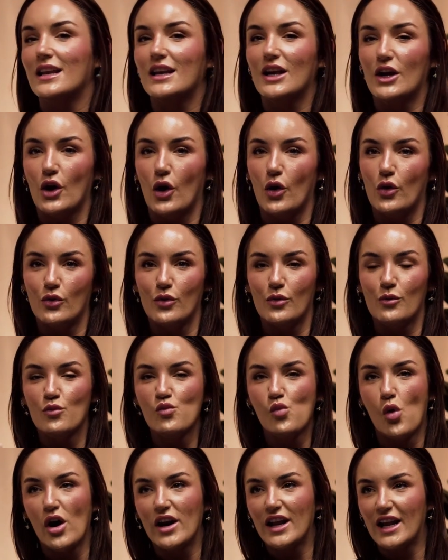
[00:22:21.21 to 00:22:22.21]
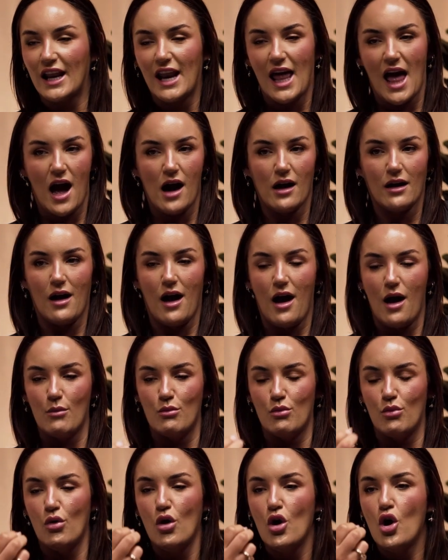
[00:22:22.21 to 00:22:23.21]
you know, wanting an
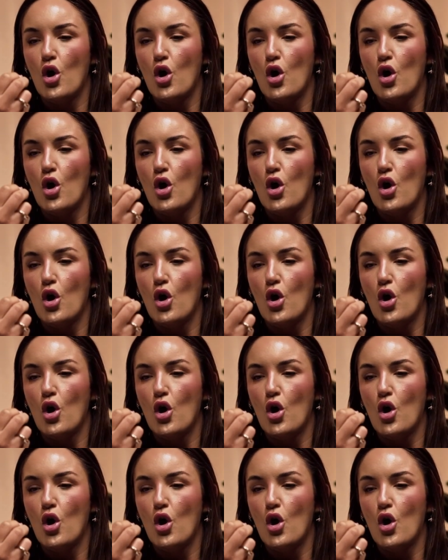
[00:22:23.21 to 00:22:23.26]
outcome,